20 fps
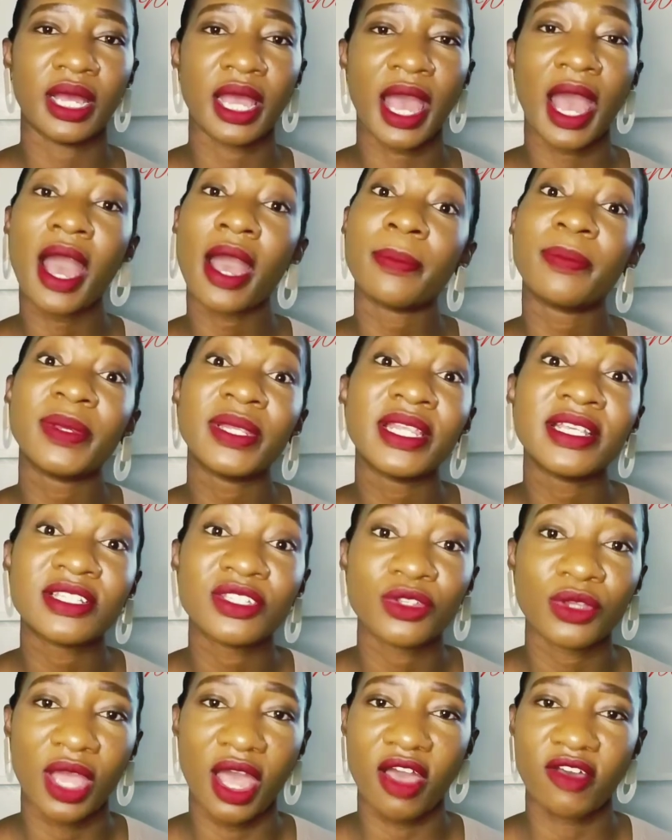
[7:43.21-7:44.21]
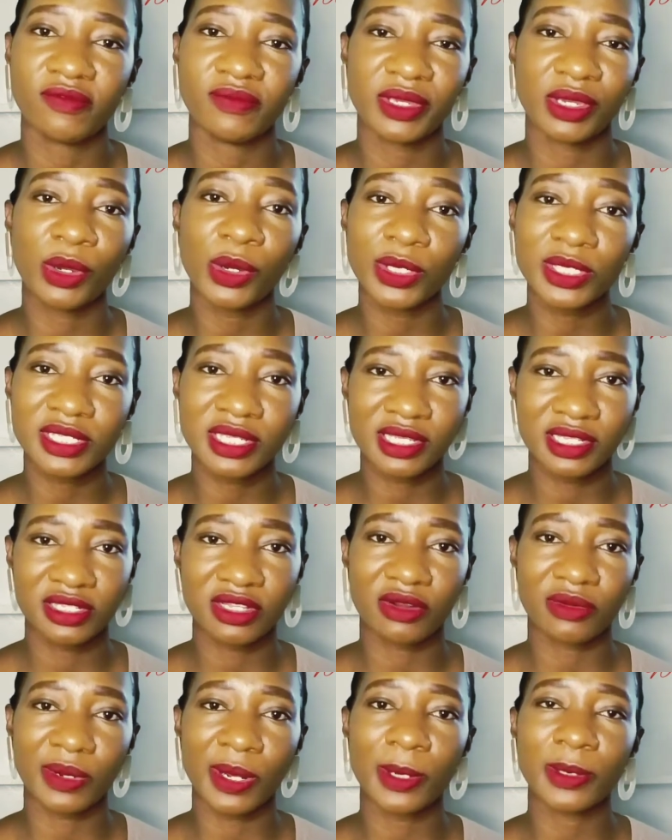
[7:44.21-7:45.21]
happiness you have because he's
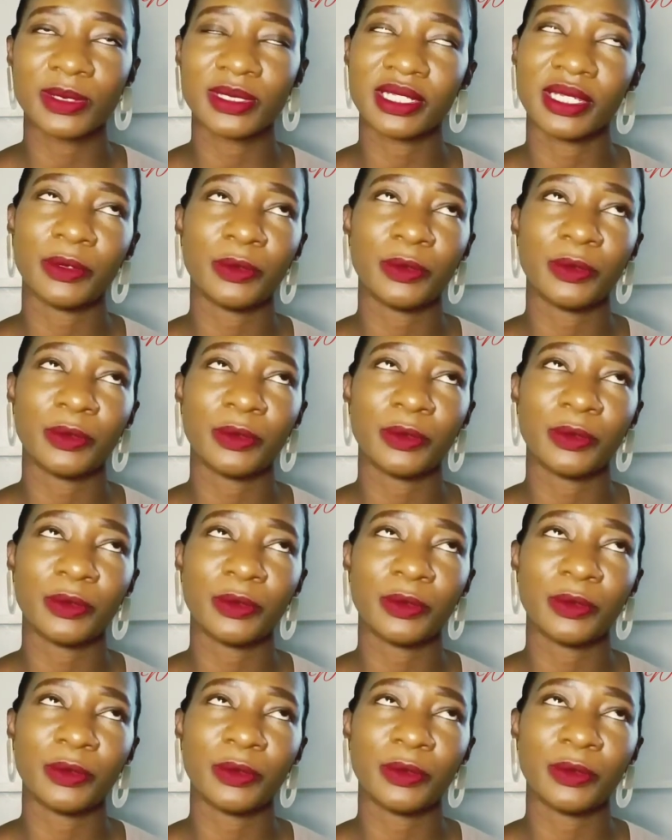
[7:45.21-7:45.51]
around he